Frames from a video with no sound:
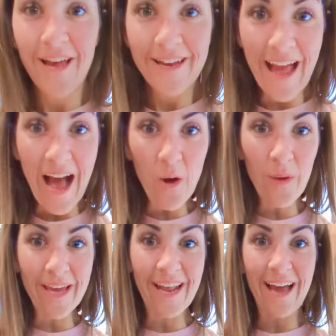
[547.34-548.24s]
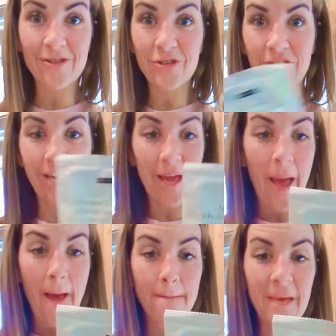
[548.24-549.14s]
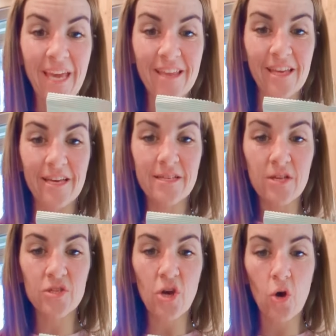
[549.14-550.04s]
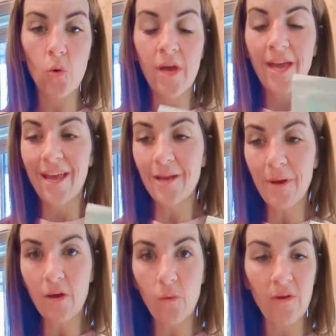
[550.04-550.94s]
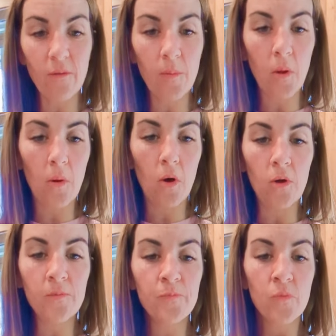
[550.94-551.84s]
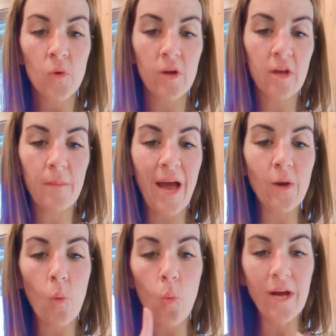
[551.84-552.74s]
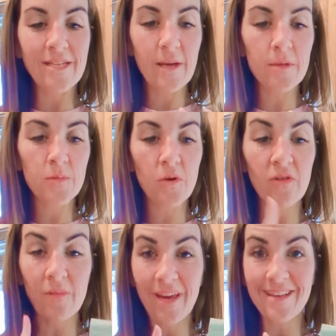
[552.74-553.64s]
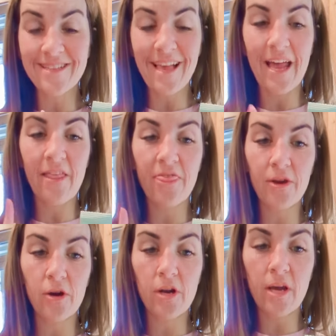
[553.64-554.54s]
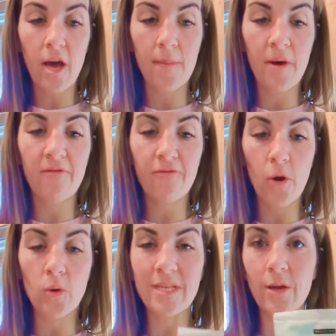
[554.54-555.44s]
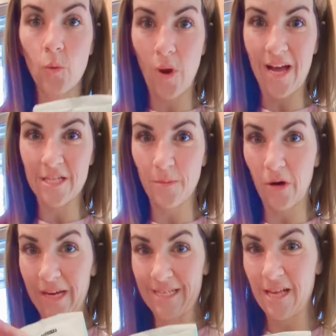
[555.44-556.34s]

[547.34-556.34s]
Now we can actually make this. So in a microwavable bowl, we're gonna combine 1 tablespoon of the mix and 1/3 cup of frozen raspberries.